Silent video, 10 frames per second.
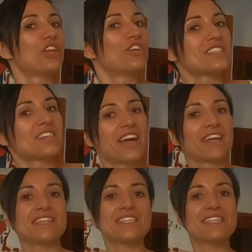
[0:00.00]
it looks
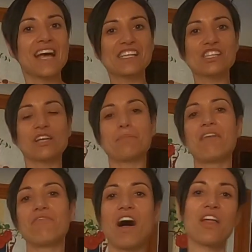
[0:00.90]
like. This is actually
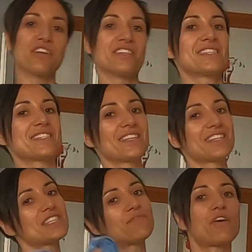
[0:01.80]
my father's.
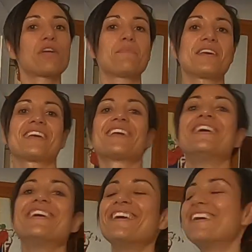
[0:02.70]
It's very big.